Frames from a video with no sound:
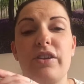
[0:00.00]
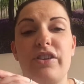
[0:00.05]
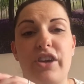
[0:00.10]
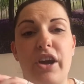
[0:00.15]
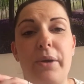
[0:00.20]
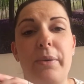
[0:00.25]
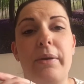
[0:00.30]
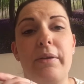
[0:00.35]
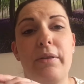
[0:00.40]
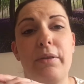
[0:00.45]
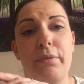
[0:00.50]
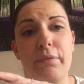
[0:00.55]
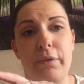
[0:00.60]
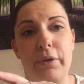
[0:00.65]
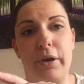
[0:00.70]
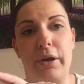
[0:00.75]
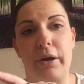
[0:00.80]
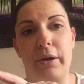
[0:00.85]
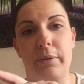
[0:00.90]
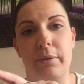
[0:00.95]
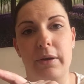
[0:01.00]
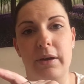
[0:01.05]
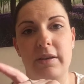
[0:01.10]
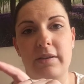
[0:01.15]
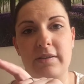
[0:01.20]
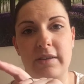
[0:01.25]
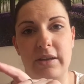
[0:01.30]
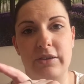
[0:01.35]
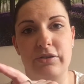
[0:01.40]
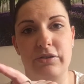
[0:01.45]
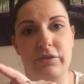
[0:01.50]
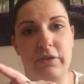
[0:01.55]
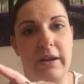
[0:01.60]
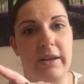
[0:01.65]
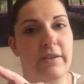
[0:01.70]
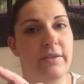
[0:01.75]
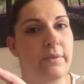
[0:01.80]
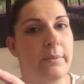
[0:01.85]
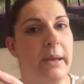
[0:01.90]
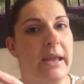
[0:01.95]
going through such a
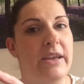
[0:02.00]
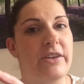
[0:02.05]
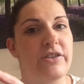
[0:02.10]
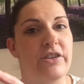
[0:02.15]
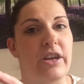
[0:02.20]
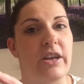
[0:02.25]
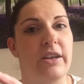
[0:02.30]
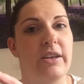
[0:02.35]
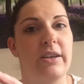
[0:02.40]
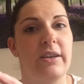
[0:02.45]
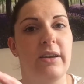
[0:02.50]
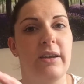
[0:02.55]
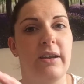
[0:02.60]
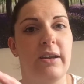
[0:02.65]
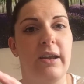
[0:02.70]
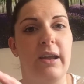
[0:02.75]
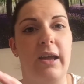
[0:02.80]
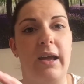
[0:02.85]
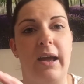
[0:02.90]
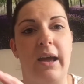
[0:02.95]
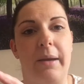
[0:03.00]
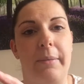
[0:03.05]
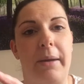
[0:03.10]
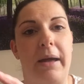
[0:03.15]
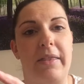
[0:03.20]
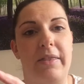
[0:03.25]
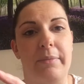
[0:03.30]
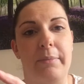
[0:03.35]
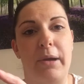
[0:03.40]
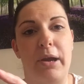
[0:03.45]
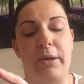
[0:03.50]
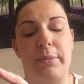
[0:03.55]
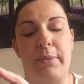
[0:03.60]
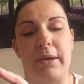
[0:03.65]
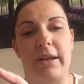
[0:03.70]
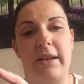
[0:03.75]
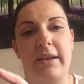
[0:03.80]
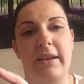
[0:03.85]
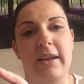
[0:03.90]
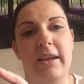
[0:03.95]
transformation at the
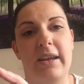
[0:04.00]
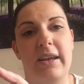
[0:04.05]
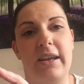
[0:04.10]
moment.